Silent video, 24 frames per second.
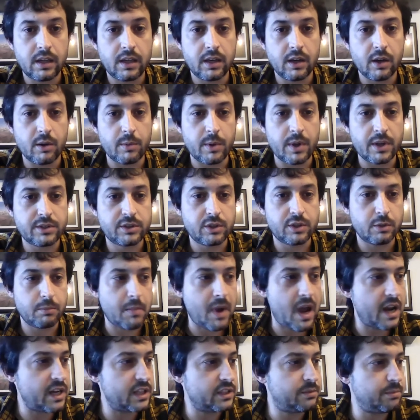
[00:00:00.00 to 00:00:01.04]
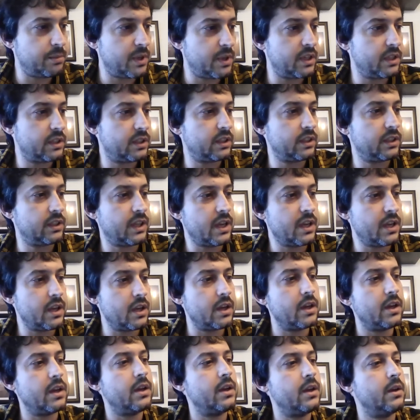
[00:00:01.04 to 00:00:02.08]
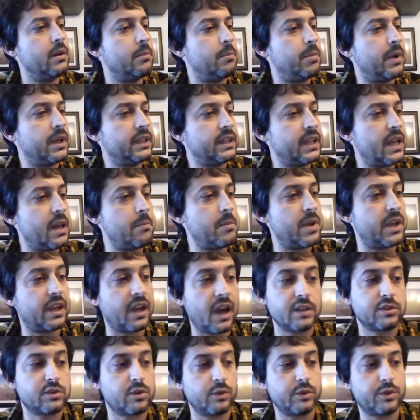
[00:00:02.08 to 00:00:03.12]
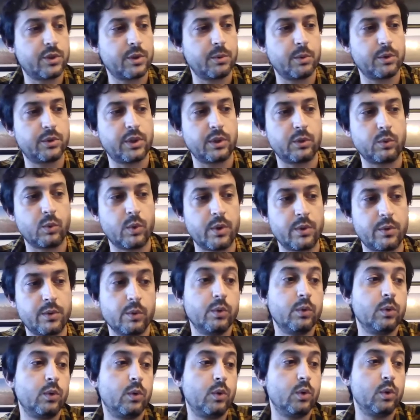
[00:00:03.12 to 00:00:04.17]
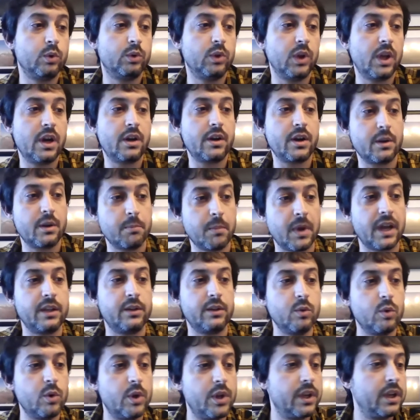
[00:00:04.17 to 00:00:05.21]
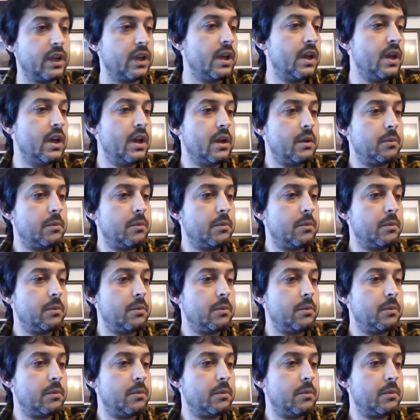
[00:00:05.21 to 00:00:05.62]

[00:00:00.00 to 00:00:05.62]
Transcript: innovation management, the pandemic has contributed with good learning by doing,